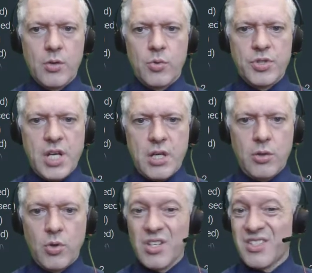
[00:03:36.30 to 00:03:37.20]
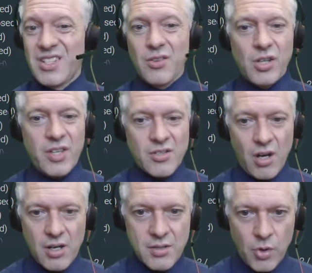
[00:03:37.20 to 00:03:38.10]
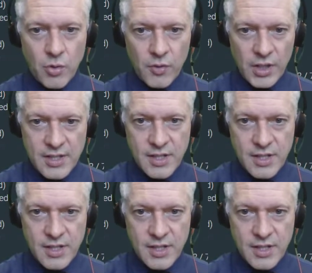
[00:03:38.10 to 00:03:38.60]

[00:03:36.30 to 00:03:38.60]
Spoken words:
will take you, see, look at these awesome overlays.